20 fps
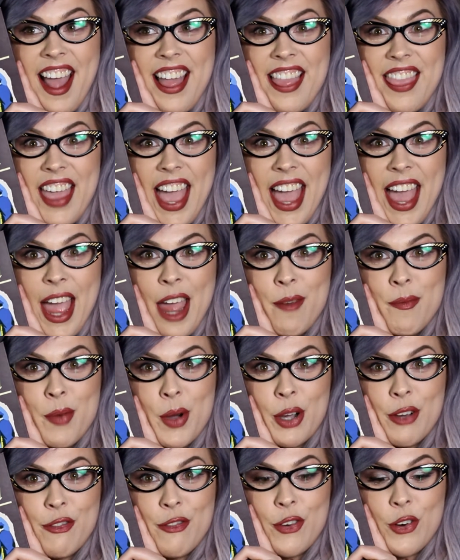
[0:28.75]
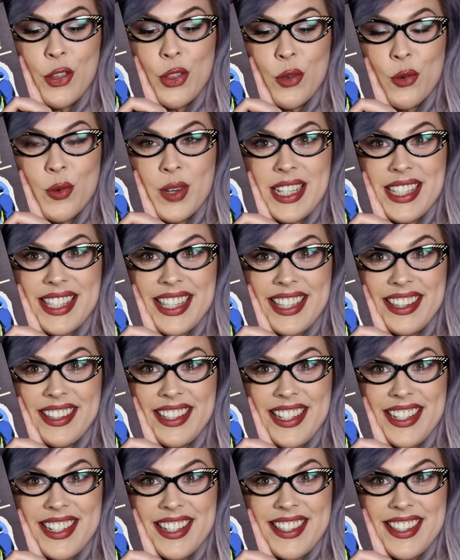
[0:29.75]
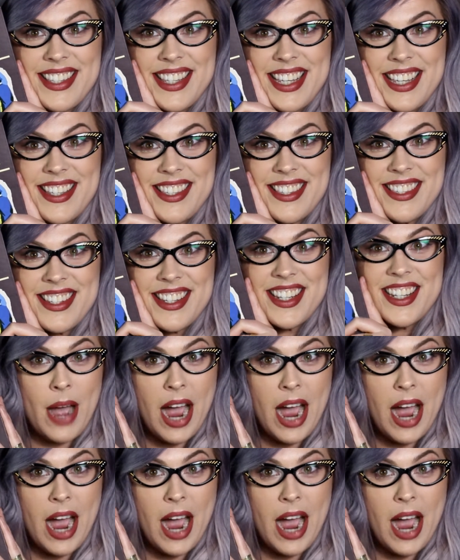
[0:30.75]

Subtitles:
the handbook for the recently deceased